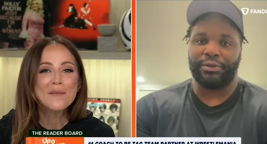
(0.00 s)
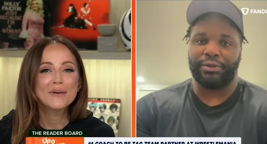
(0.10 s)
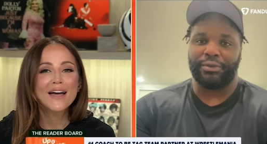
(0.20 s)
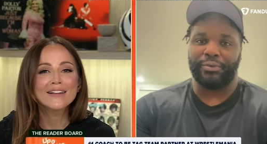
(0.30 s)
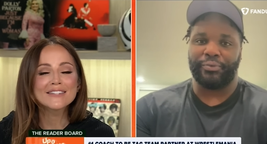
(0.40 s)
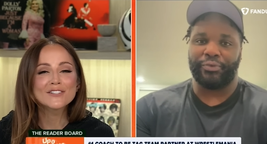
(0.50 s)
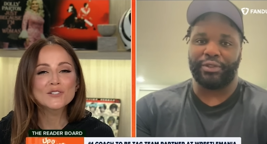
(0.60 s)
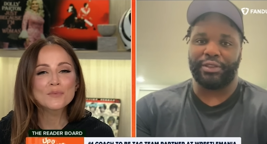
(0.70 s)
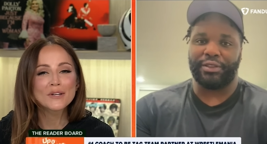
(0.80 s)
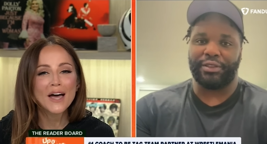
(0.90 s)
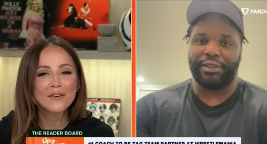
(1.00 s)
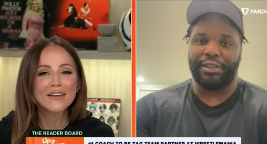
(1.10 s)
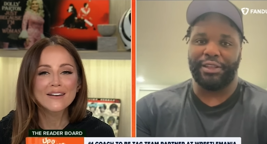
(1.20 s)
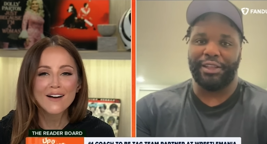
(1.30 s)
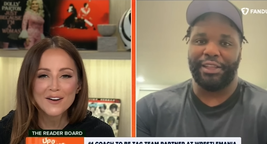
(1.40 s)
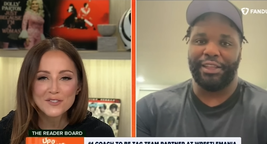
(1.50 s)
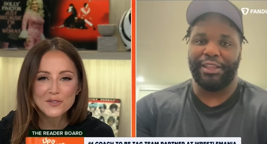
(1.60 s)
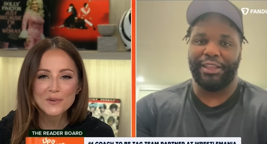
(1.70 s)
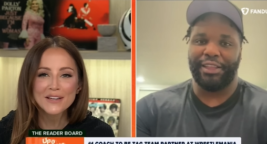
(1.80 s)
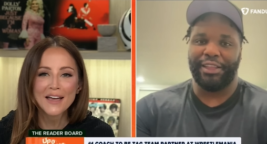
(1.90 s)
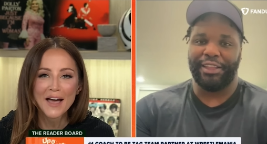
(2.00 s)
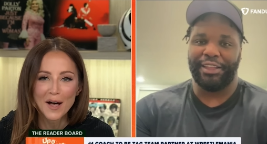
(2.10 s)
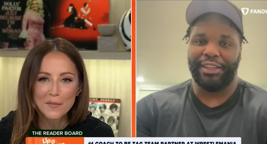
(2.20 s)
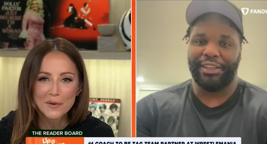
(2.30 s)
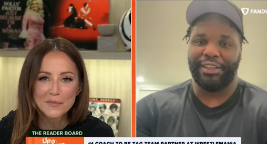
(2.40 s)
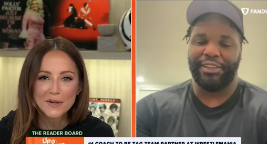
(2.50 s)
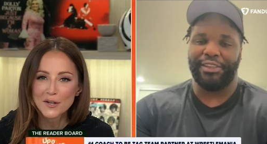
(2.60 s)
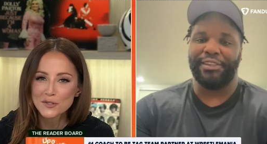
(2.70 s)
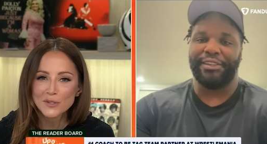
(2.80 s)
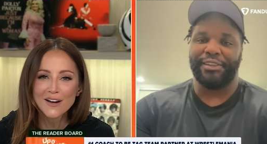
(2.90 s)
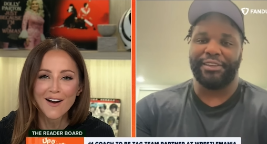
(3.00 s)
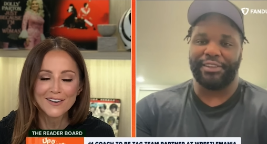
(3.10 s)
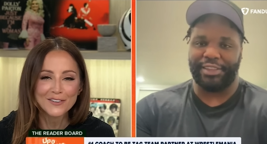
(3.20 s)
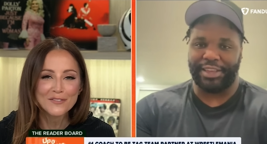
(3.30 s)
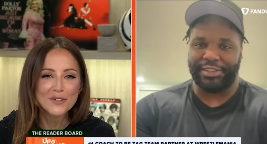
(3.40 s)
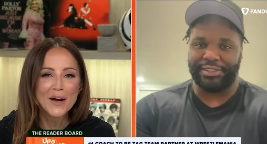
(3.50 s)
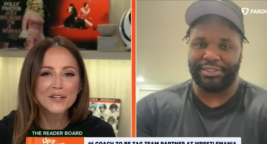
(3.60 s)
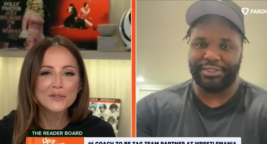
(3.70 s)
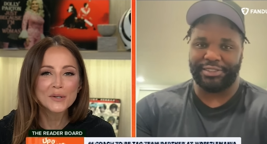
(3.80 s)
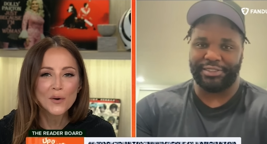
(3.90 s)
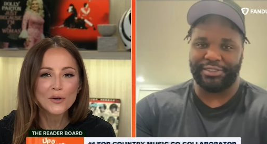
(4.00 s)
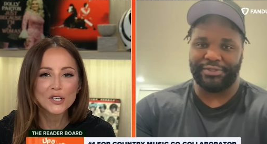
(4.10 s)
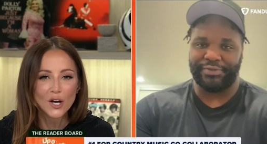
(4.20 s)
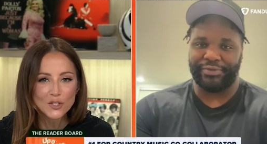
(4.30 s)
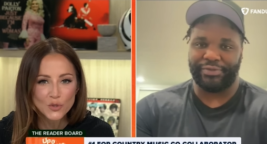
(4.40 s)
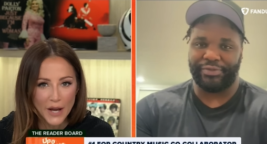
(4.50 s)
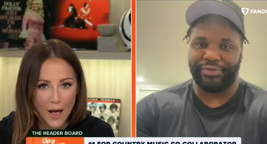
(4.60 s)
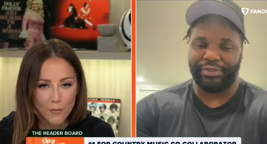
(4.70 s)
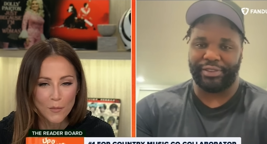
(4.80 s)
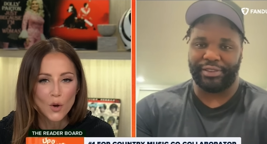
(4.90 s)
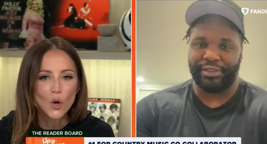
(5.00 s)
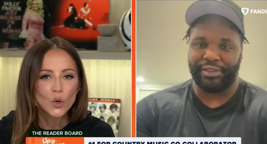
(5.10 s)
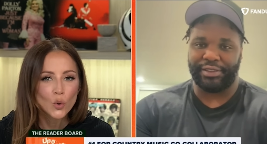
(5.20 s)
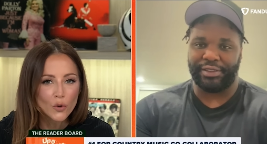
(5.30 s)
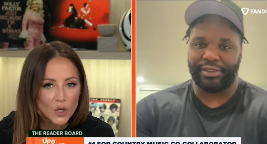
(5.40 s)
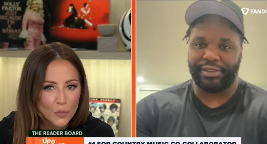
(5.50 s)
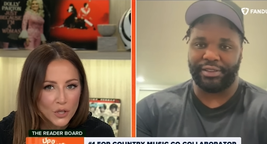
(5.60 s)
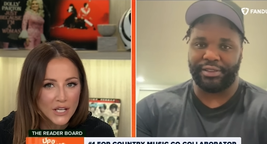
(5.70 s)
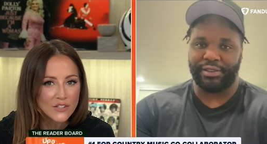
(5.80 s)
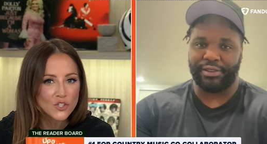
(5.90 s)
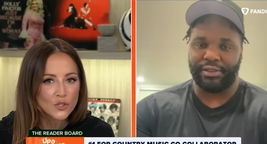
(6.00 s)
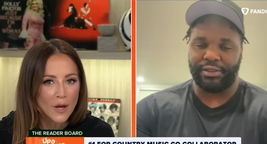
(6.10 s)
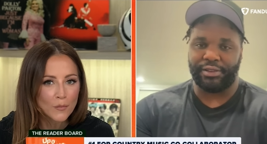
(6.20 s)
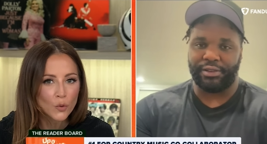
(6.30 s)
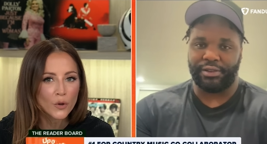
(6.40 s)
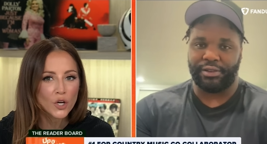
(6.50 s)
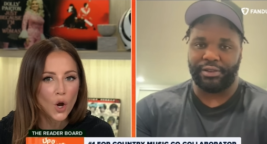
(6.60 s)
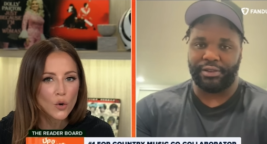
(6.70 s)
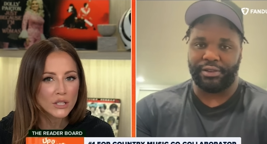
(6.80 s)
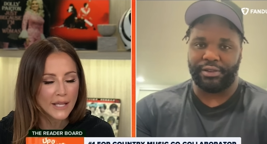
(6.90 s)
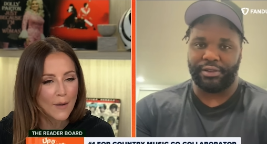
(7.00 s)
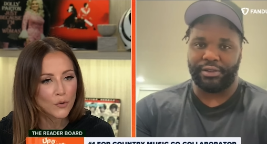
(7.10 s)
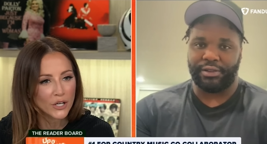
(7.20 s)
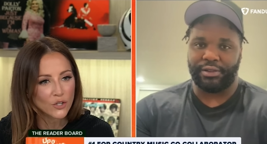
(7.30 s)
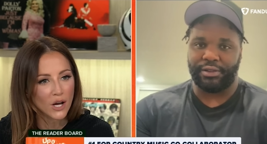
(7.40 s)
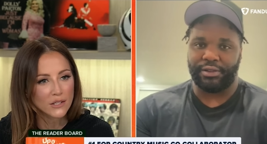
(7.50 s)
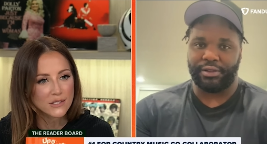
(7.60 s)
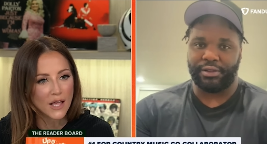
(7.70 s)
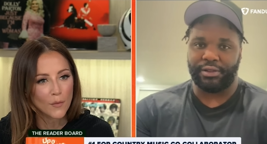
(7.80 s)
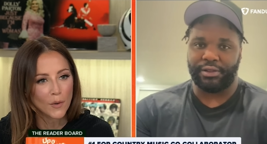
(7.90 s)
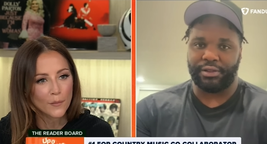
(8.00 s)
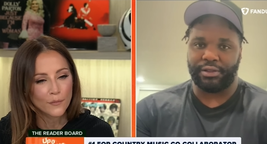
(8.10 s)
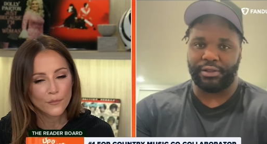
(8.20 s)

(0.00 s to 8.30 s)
Speaker 1: Beyonce just put out a country album, Country Carter. If you had to record a country album, who are you putting as your number one co-collaborator on this album?